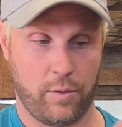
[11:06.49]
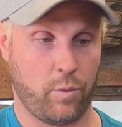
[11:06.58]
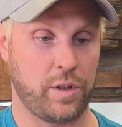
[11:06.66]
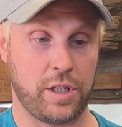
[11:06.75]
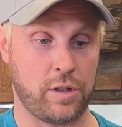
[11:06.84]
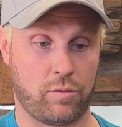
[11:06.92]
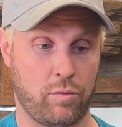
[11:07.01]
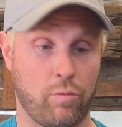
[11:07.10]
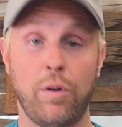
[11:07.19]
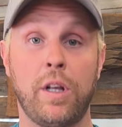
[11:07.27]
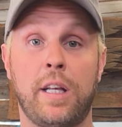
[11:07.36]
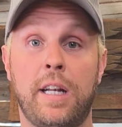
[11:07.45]
which is
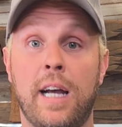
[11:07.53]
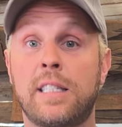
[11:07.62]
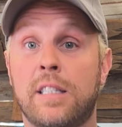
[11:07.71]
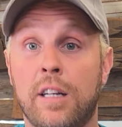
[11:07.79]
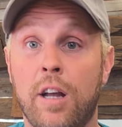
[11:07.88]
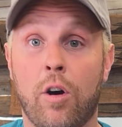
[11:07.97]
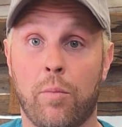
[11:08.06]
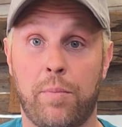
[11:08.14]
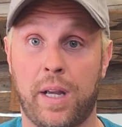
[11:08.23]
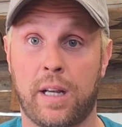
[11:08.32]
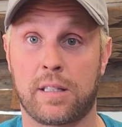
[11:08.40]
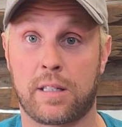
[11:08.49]
really nice to know
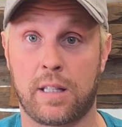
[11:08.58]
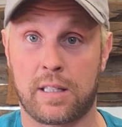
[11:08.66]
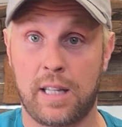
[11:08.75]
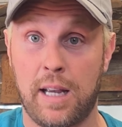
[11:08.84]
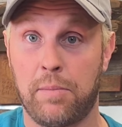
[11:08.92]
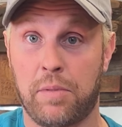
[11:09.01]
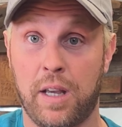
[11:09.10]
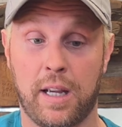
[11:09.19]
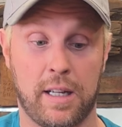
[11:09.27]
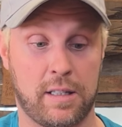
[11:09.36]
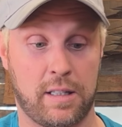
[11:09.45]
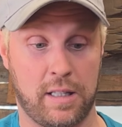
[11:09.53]
because the same thing
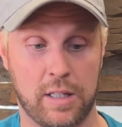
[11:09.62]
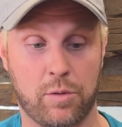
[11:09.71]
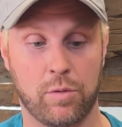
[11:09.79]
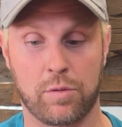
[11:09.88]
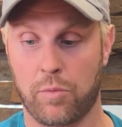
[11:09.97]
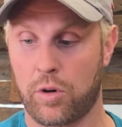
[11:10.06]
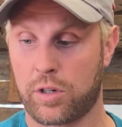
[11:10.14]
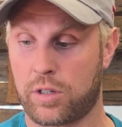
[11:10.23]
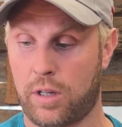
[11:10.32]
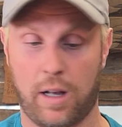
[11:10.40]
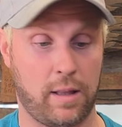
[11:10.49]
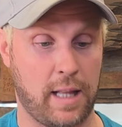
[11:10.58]
is this one's more
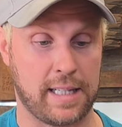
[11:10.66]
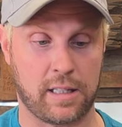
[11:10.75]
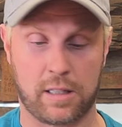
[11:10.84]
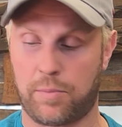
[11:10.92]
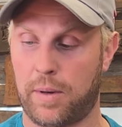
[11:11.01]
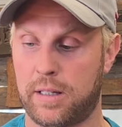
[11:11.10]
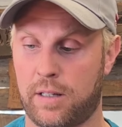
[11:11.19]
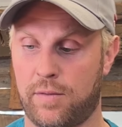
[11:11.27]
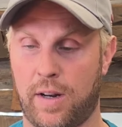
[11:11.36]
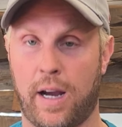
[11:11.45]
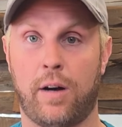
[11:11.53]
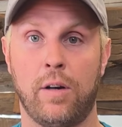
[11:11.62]
uh, less expensive
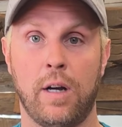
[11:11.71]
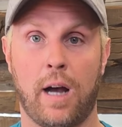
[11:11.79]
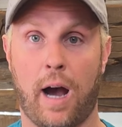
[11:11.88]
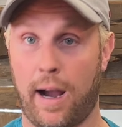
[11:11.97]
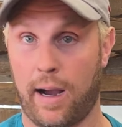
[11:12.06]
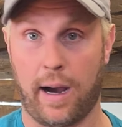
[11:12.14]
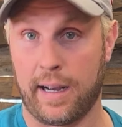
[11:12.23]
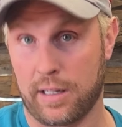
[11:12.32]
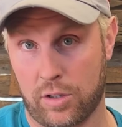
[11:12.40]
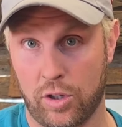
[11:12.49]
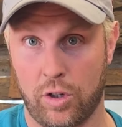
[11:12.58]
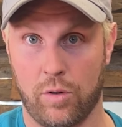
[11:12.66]
now, I, I
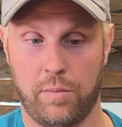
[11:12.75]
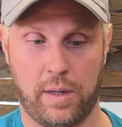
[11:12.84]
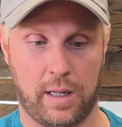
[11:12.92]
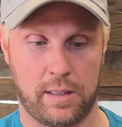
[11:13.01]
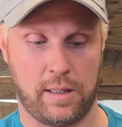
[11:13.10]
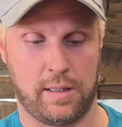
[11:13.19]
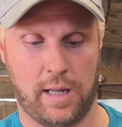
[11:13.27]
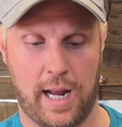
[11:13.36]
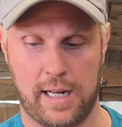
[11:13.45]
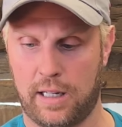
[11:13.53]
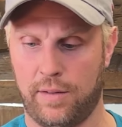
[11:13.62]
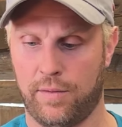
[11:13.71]
assume, because it's
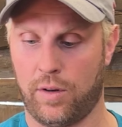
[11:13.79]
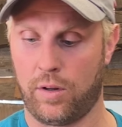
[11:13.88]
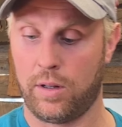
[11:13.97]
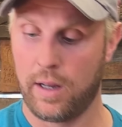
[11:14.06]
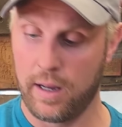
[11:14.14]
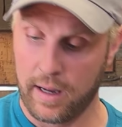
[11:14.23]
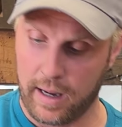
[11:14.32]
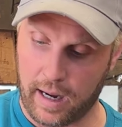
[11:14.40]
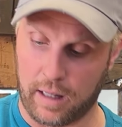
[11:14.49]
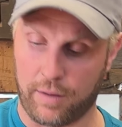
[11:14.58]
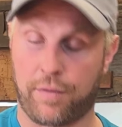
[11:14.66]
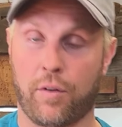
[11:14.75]
18 volt
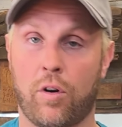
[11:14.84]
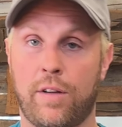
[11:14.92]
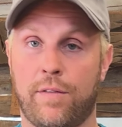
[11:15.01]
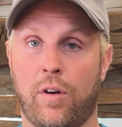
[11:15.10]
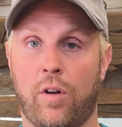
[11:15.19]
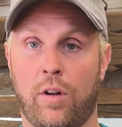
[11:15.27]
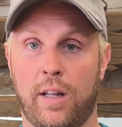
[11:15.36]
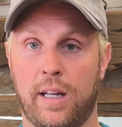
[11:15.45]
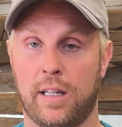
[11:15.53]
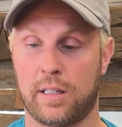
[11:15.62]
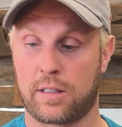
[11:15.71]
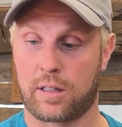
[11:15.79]
and the 40 volt
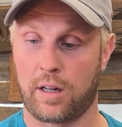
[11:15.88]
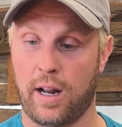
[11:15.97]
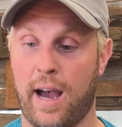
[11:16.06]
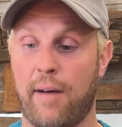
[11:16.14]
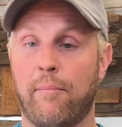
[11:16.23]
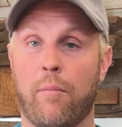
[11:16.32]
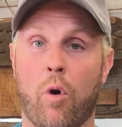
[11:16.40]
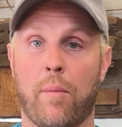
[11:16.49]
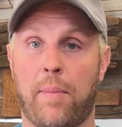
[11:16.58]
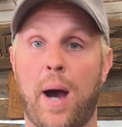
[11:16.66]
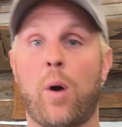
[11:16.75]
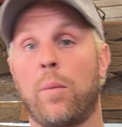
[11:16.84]
is going to have more
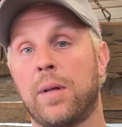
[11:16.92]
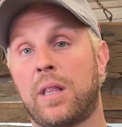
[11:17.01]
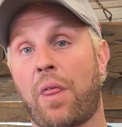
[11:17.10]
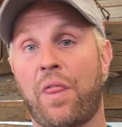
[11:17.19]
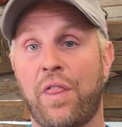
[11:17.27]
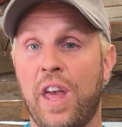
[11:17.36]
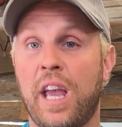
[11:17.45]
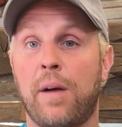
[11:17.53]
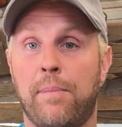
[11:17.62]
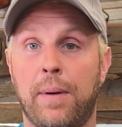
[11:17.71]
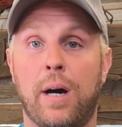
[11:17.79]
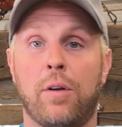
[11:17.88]
power. But the thing
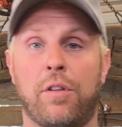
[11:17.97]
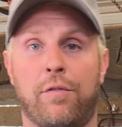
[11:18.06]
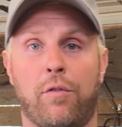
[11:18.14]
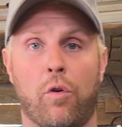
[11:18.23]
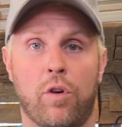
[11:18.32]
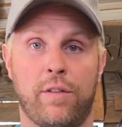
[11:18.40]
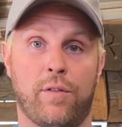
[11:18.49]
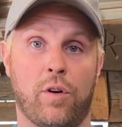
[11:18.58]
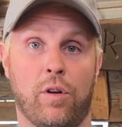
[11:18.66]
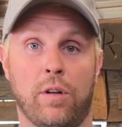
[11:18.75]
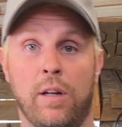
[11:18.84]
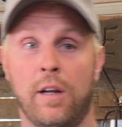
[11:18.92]
about the 40
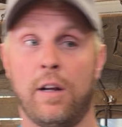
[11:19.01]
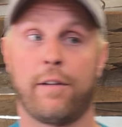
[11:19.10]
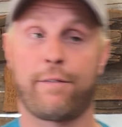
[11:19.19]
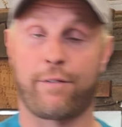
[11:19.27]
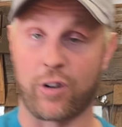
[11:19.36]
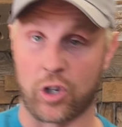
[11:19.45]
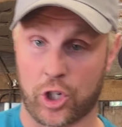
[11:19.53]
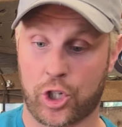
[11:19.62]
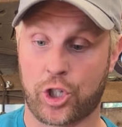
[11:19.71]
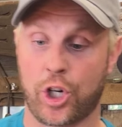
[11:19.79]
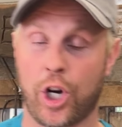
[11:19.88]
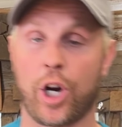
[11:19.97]
volt for
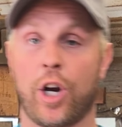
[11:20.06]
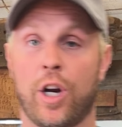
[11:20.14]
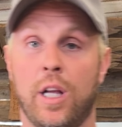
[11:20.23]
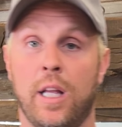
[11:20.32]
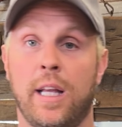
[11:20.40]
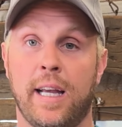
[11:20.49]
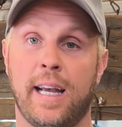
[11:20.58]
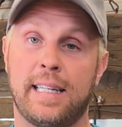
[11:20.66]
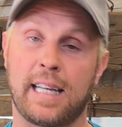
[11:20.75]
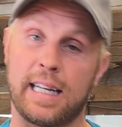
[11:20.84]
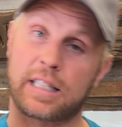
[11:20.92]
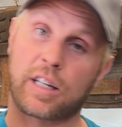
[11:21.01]
sure
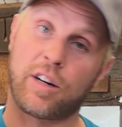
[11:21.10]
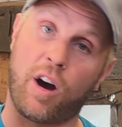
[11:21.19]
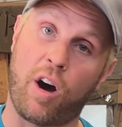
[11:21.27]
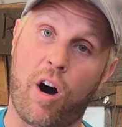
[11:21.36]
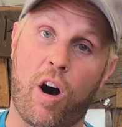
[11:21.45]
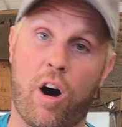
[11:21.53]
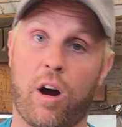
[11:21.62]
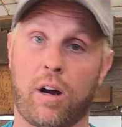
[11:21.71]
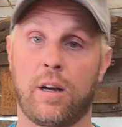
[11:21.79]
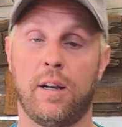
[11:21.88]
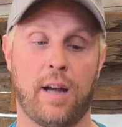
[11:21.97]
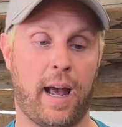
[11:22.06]
is it's going to hog
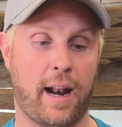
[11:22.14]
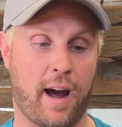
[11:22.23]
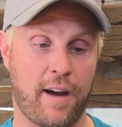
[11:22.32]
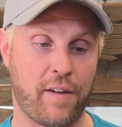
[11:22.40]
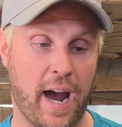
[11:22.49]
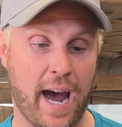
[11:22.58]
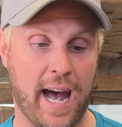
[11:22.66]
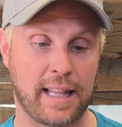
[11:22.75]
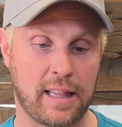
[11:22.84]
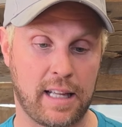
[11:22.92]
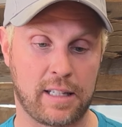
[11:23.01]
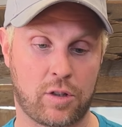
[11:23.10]
and I've
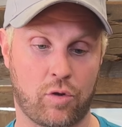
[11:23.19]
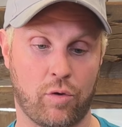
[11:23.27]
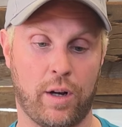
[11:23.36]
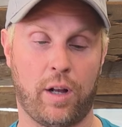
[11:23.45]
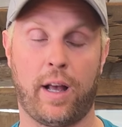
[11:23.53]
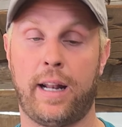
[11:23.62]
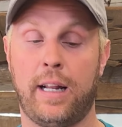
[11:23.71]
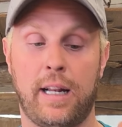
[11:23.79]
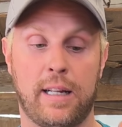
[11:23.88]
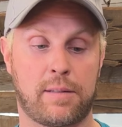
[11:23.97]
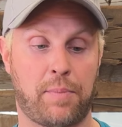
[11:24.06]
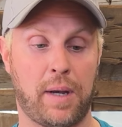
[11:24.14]
had this drill and it
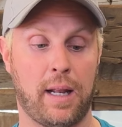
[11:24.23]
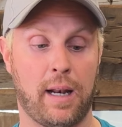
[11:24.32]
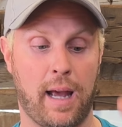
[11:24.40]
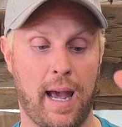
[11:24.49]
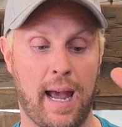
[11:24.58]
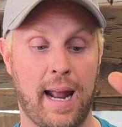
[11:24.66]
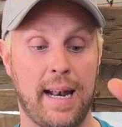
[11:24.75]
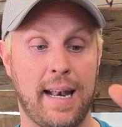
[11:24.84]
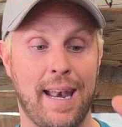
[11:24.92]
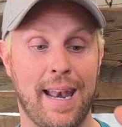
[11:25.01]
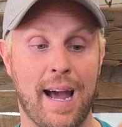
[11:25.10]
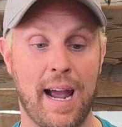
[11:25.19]
has been a
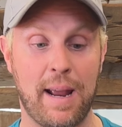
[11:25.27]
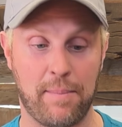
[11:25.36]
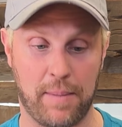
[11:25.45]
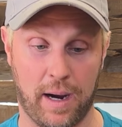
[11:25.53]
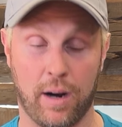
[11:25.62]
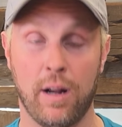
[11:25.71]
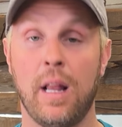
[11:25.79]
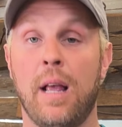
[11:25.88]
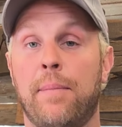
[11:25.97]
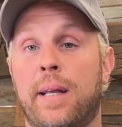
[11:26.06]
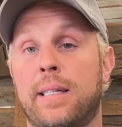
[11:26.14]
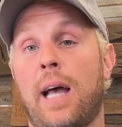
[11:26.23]
nightmare
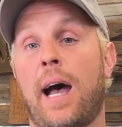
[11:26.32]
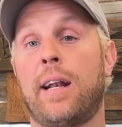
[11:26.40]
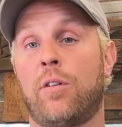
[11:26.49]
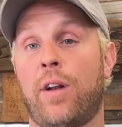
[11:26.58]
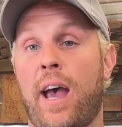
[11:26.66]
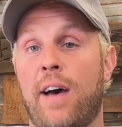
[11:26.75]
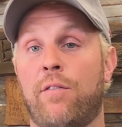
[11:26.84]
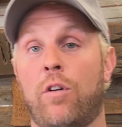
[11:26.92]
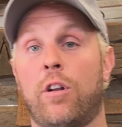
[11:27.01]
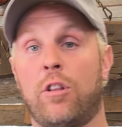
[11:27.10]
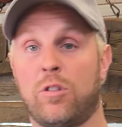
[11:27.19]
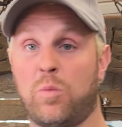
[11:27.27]
because I don't have
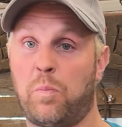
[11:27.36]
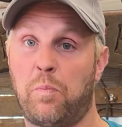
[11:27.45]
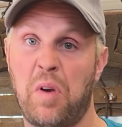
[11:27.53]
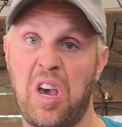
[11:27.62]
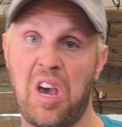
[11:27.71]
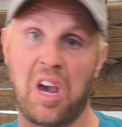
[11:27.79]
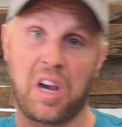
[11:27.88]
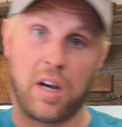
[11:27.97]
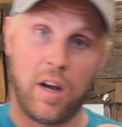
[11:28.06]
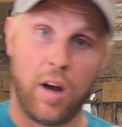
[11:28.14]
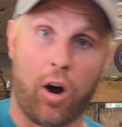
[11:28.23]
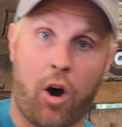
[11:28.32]
one of those big
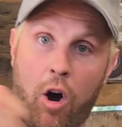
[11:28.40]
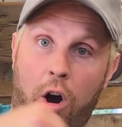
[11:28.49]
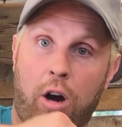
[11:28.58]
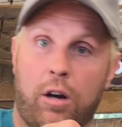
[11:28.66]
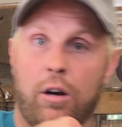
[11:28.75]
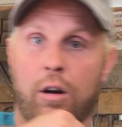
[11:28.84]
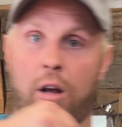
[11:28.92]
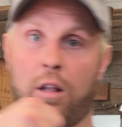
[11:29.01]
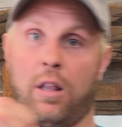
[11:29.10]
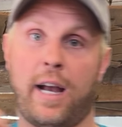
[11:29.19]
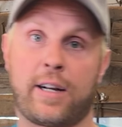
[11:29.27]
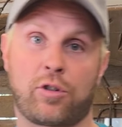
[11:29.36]
auger
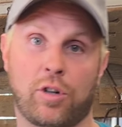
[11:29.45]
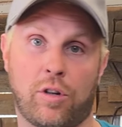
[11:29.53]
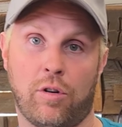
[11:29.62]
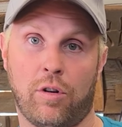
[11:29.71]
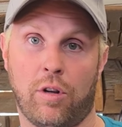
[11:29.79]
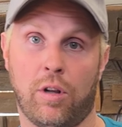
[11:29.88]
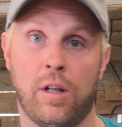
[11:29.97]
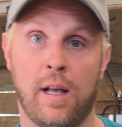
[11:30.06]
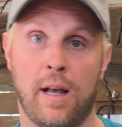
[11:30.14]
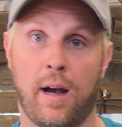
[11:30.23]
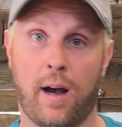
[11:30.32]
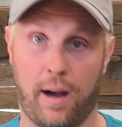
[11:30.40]
electrical
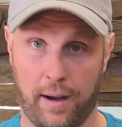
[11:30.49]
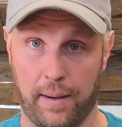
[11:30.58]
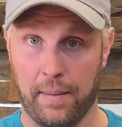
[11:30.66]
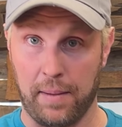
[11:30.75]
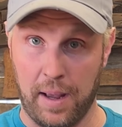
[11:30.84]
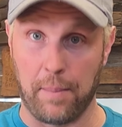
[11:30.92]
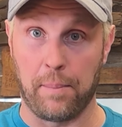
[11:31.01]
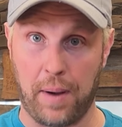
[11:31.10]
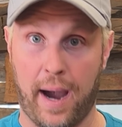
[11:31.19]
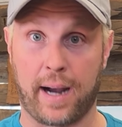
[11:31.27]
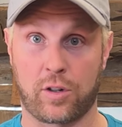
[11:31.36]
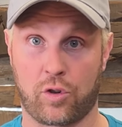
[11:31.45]
uh,
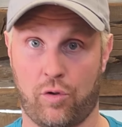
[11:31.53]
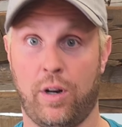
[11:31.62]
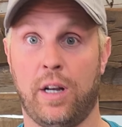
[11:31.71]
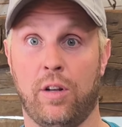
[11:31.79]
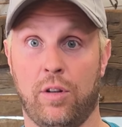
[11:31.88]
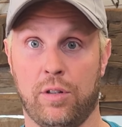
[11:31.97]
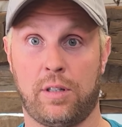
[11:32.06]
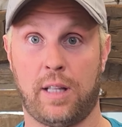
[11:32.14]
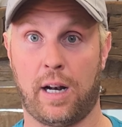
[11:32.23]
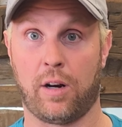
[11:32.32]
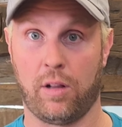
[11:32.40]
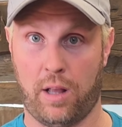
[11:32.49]
impact drills
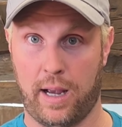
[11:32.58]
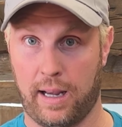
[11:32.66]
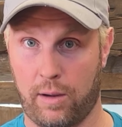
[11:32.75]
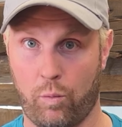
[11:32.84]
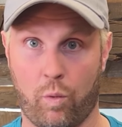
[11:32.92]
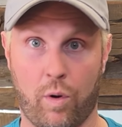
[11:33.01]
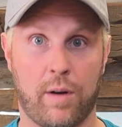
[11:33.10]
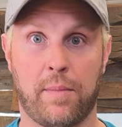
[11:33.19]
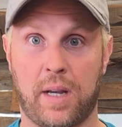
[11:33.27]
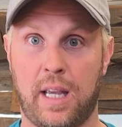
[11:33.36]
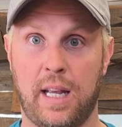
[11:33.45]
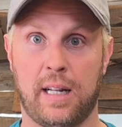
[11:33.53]
that are like one of
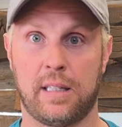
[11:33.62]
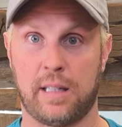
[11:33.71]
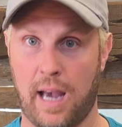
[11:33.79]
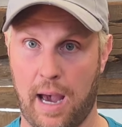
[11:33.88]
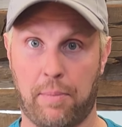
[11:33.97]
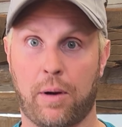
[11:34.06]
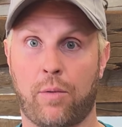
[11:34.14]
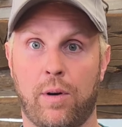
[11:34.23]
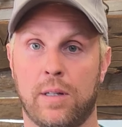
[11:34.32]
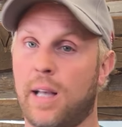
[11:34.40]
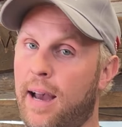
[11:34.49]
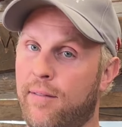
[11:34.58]
Makita's epic
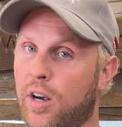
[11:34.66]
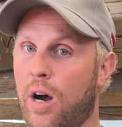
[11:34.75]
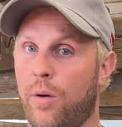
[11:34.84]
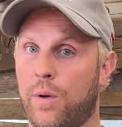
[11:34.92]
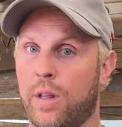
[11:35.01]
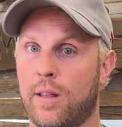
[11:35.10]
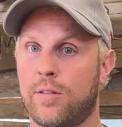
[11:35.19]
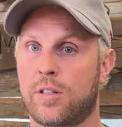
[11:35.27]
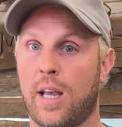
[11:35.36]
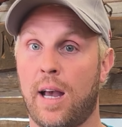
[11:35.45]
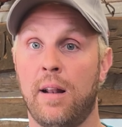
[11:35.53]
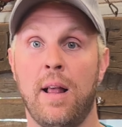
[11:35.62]
ones. I haven't got one of those
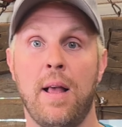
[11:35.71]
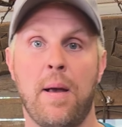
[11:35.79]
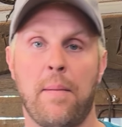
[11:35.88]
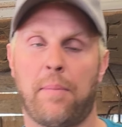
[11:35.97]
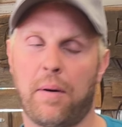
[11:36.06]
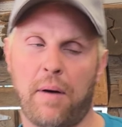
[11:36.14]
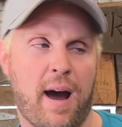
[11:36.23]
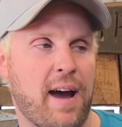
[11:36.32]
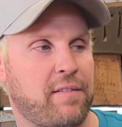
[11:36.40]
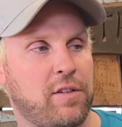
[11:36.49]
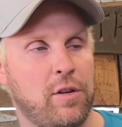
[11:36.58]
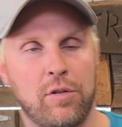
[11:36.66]
yet, but
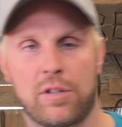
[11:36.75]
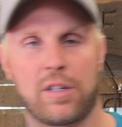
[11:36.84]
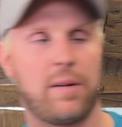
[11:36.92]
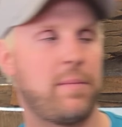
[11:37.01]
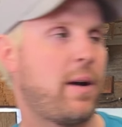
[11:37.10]
I've used them.